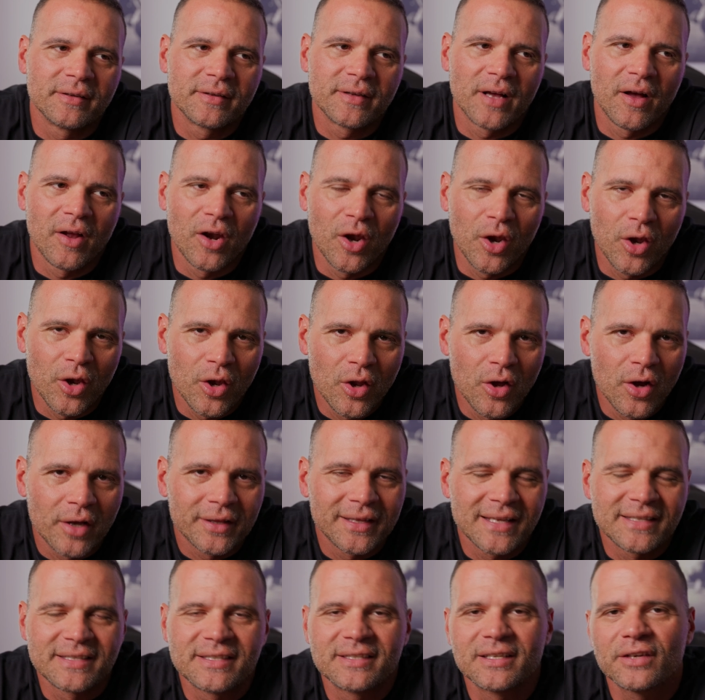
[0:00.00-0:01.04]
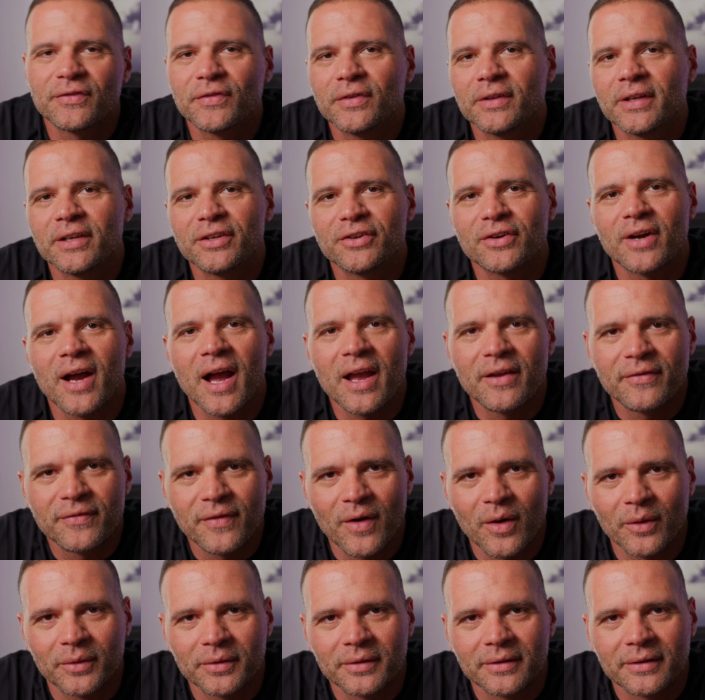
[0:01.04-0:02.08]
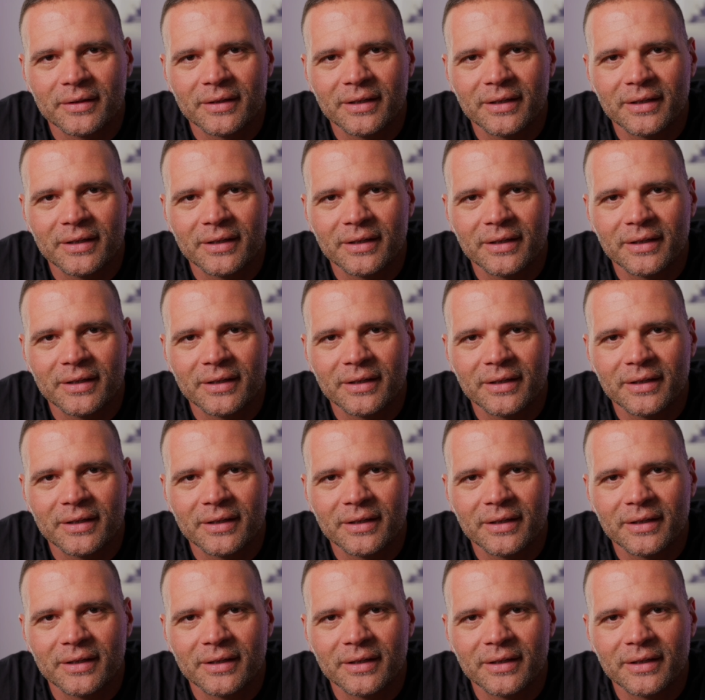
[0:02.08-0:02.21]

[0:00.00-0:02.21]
a look that's different than your iPhone.